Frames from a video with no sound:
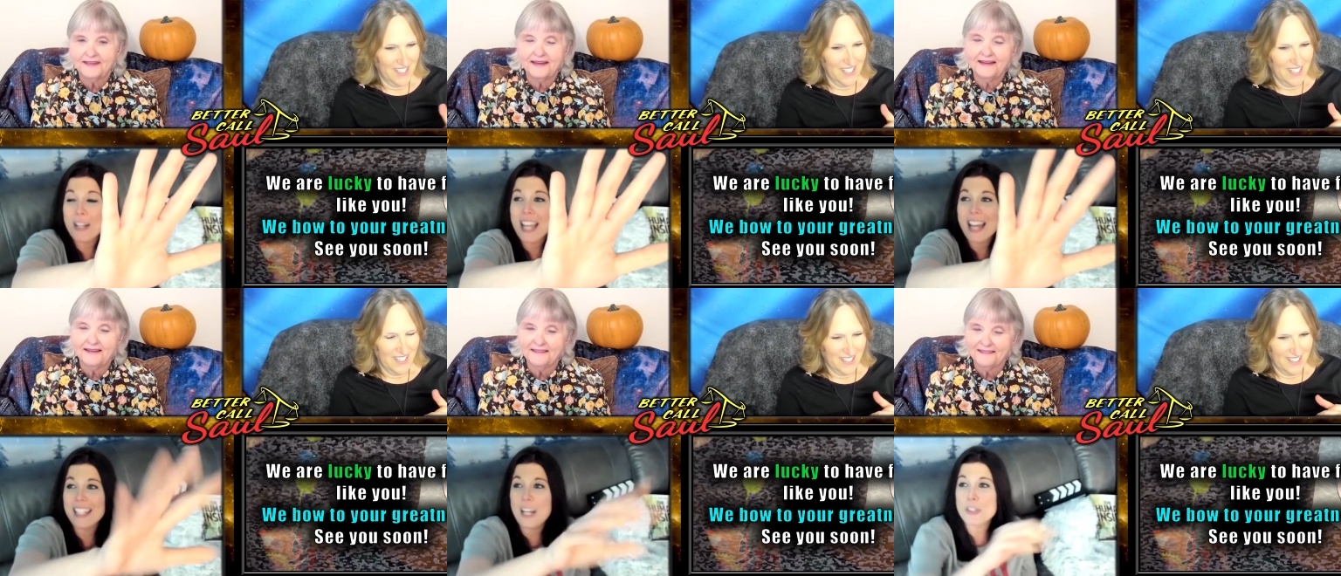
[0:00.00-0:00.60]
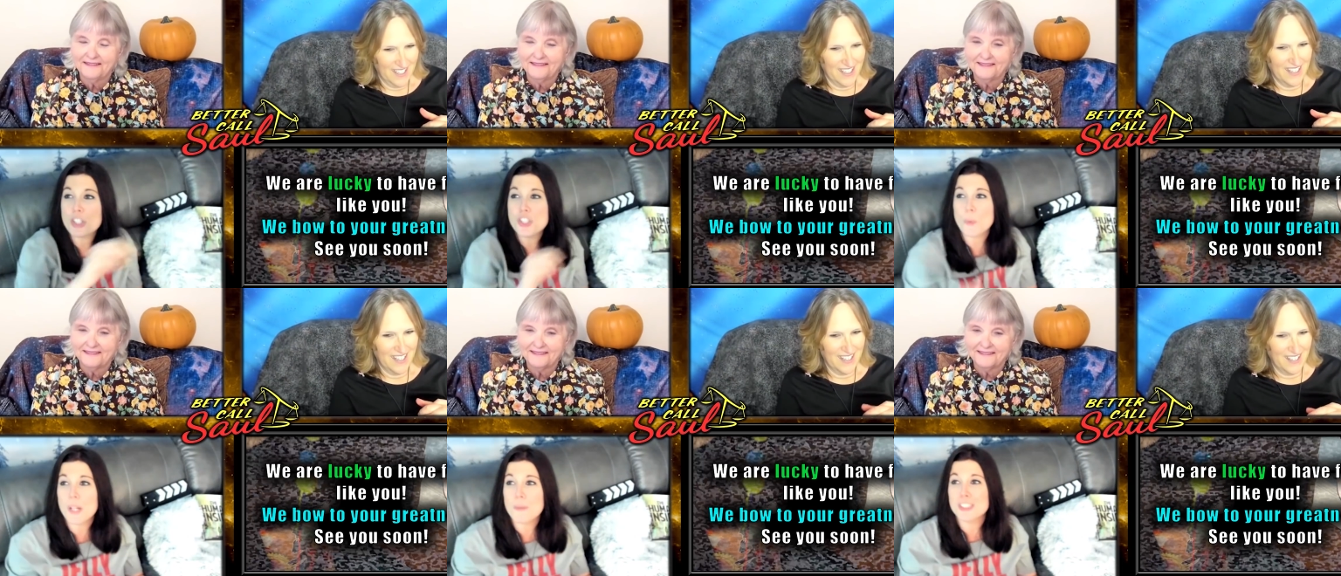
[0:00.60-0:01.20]
Speaker 1: But, yeah, like, I wasn't sure
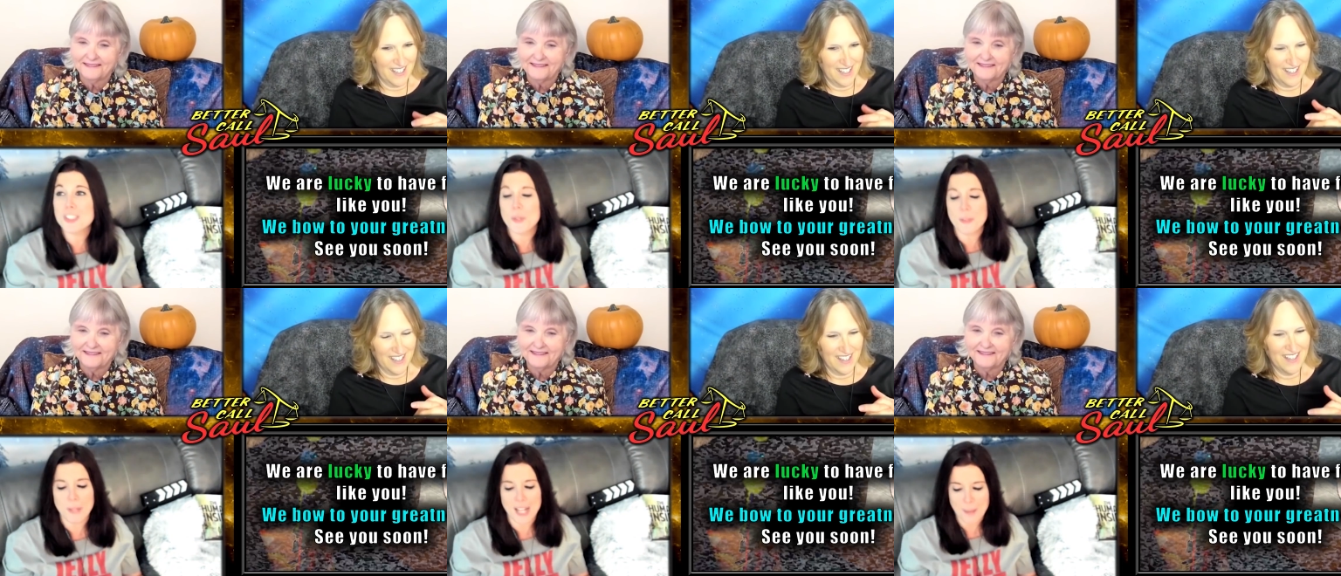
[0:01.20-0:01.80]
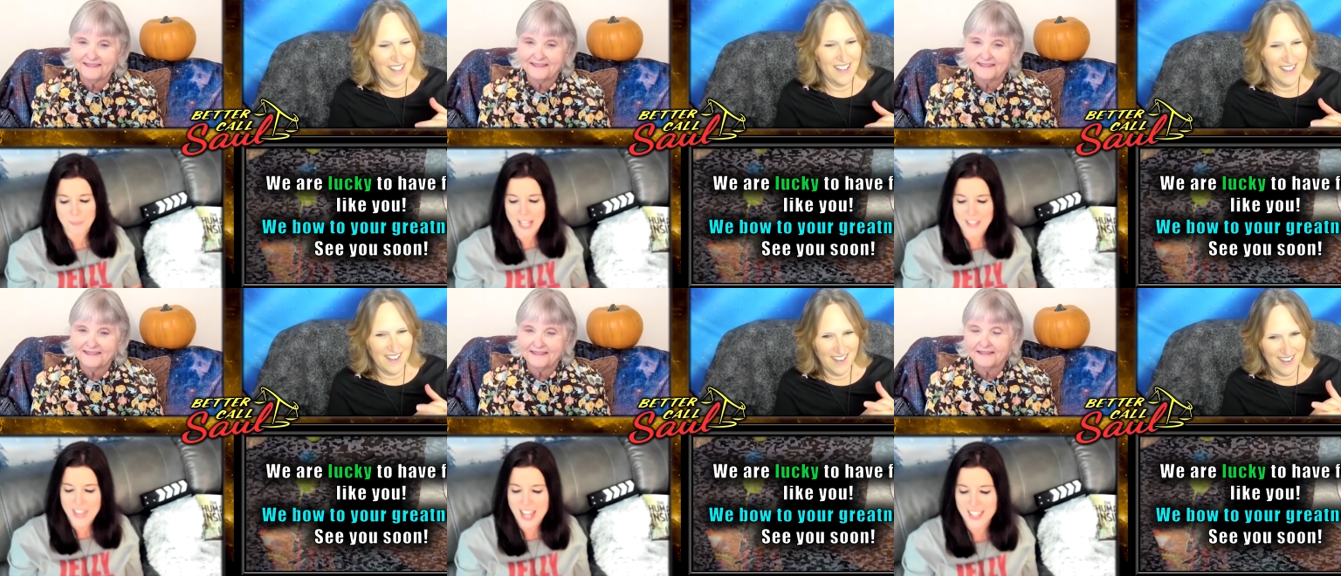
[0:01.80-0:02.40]
what he was doing. But I'm
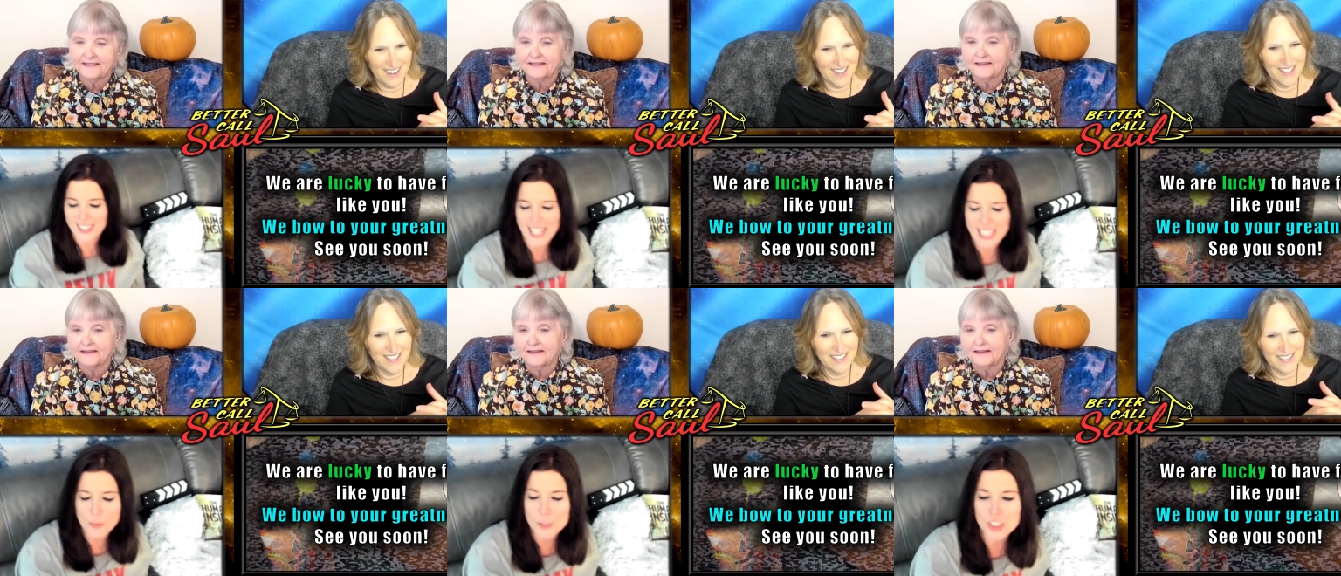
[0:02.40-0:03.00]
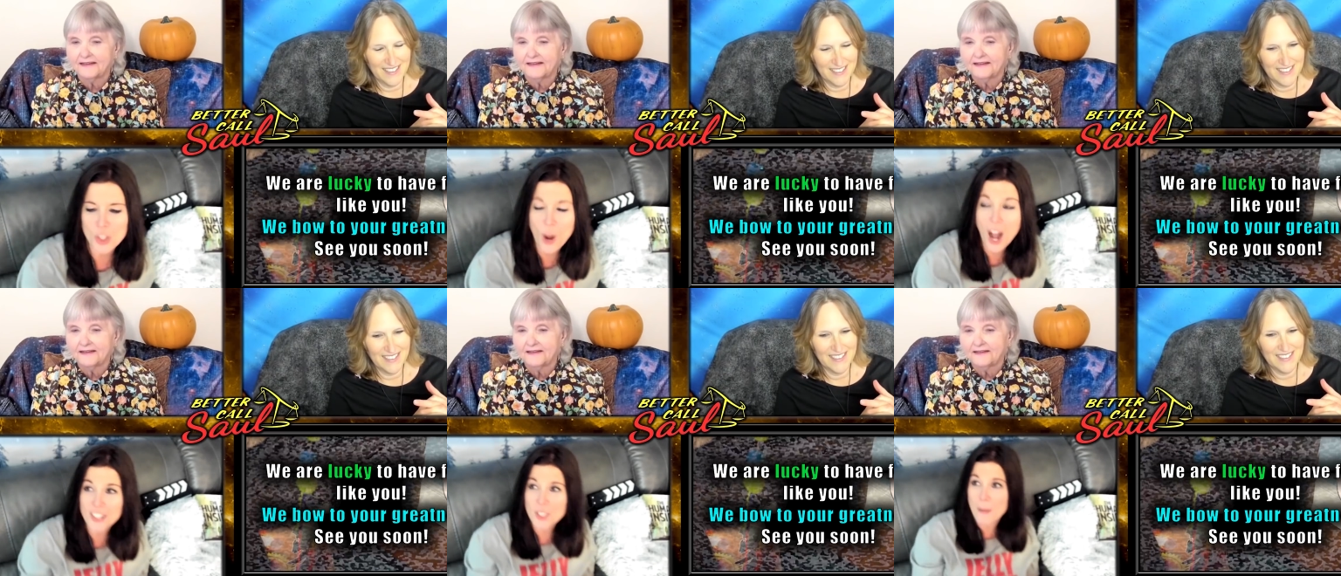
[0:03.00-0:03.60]
glad that, like, he was so
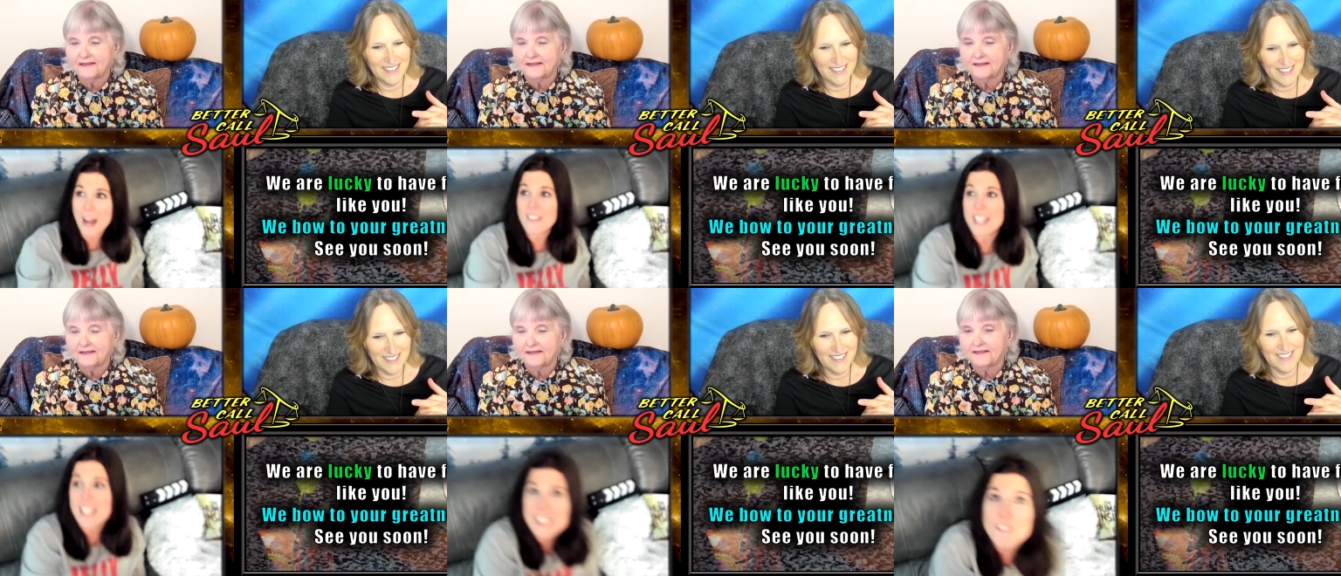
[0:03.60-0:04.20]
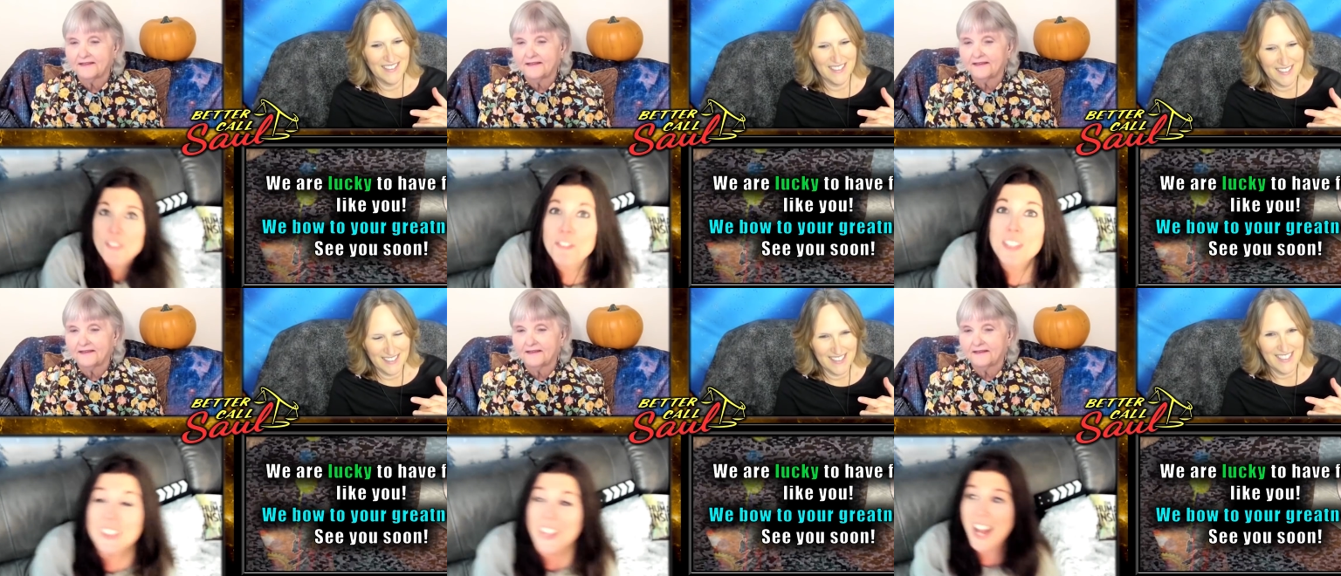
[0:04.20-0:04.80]
occupied that he didn't even
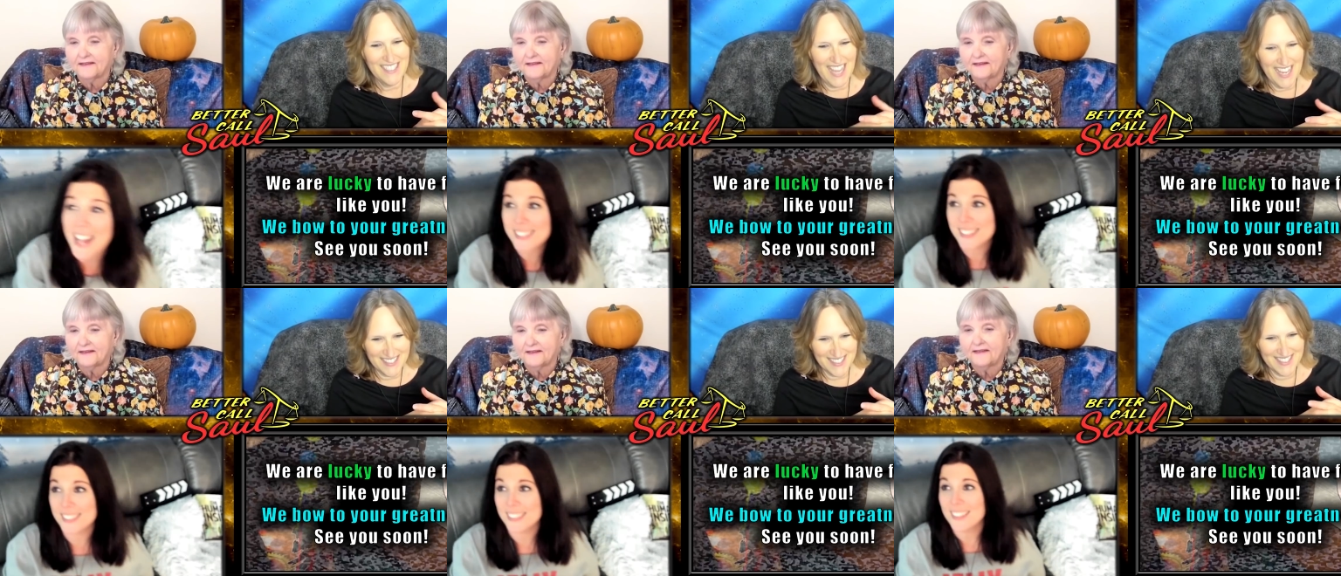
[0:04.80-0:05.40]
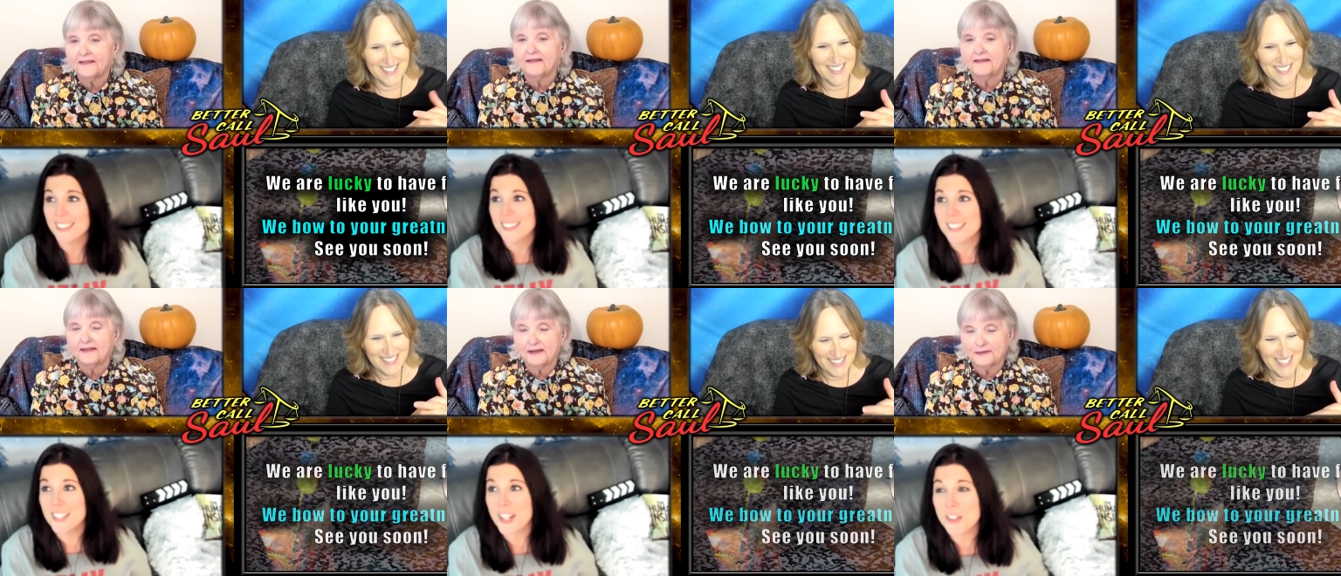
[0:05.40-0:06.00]
realize. Yes.
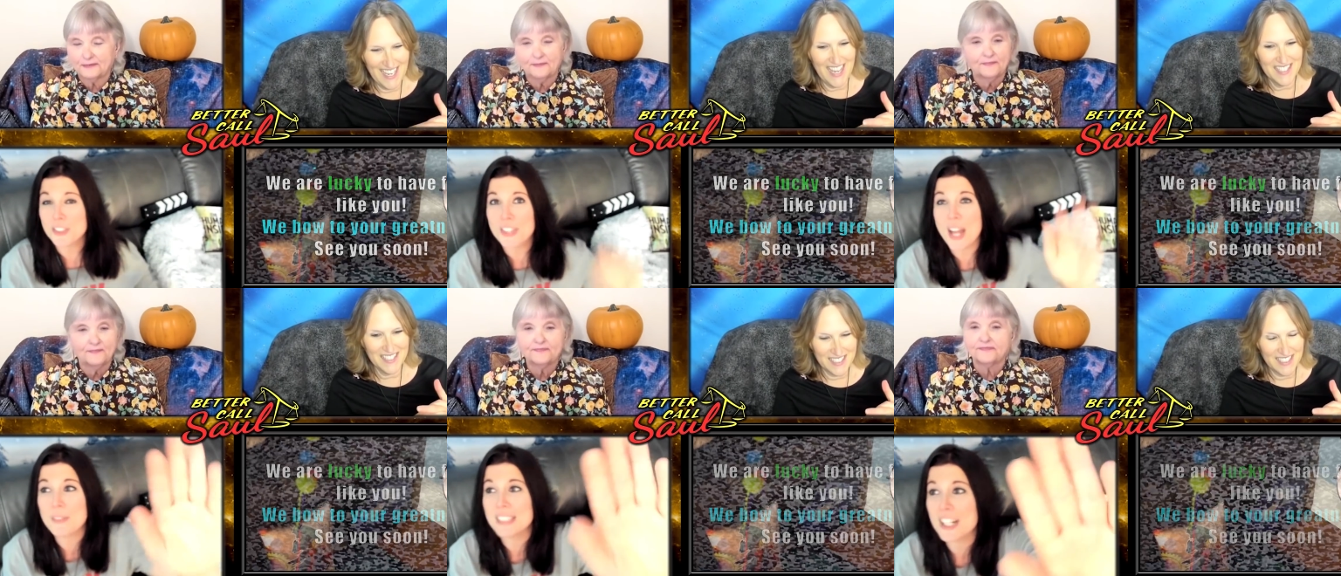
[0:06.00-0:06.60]
You know, so that was